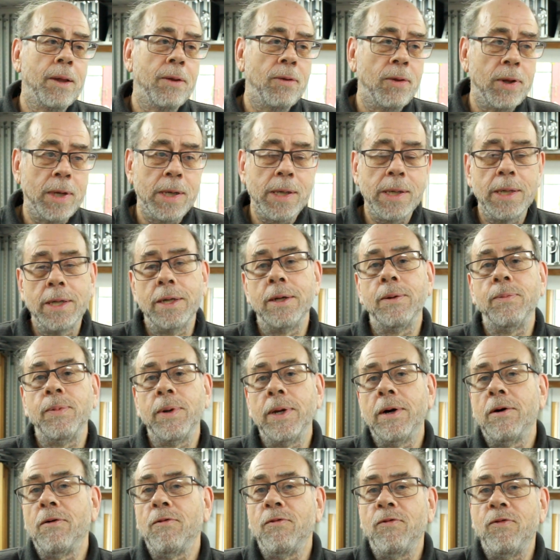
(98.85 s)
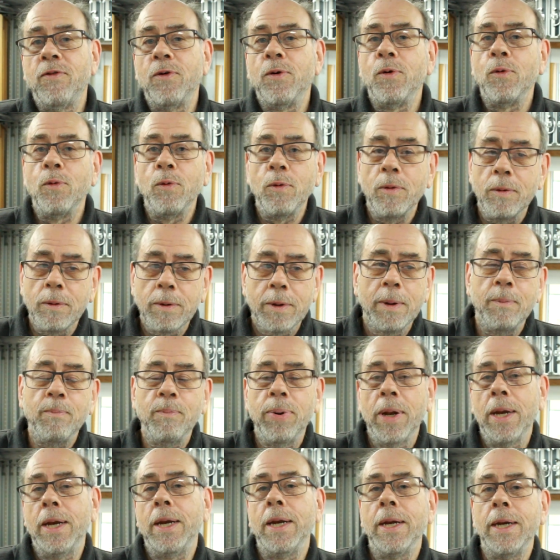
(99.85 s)
this stupid old fool
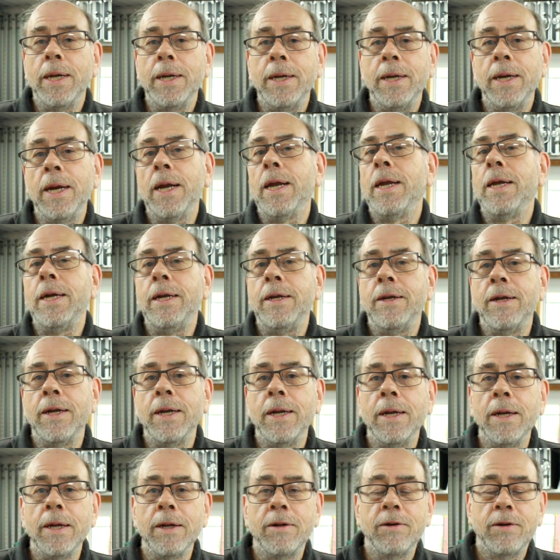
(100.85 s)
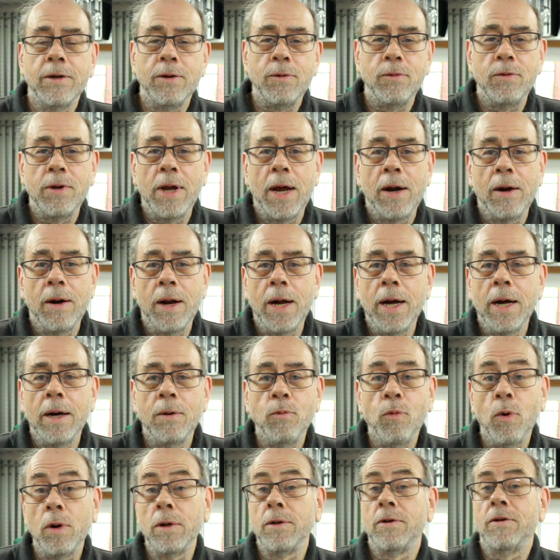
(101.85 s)
completely deleted
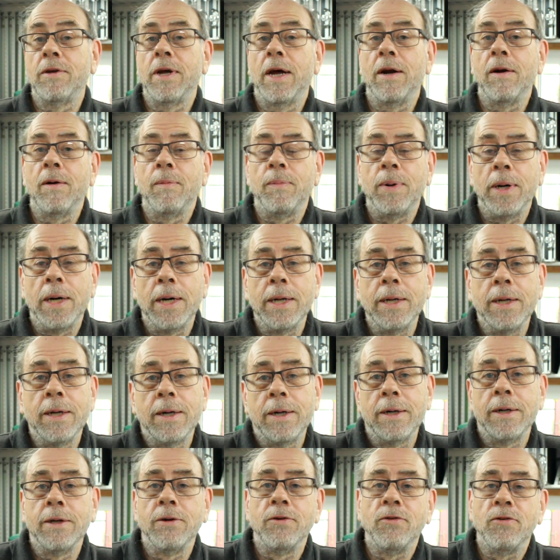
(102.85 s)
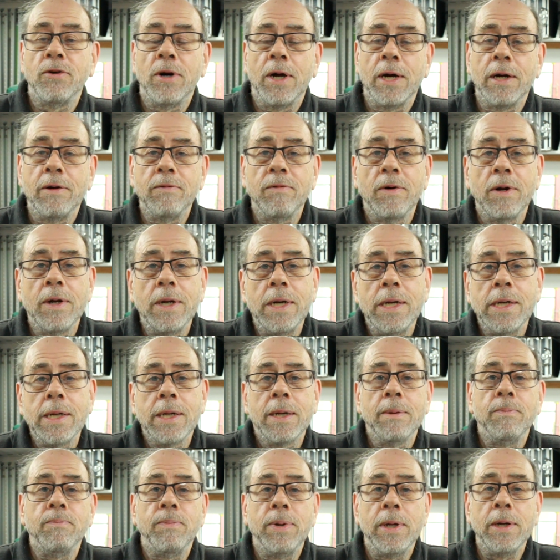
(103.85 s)
a 1 terabyte hard drive on his
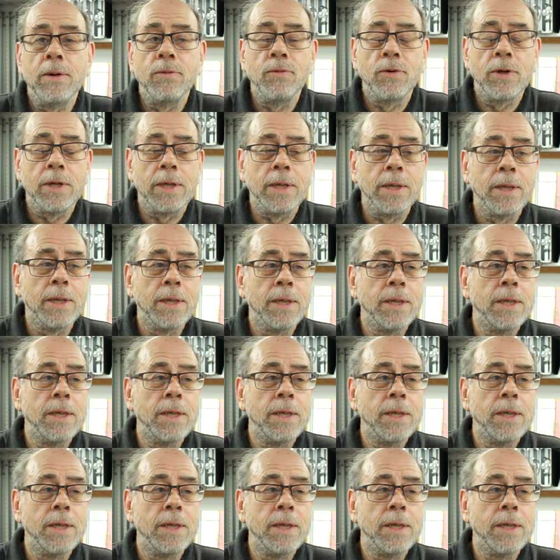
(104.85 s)
computer,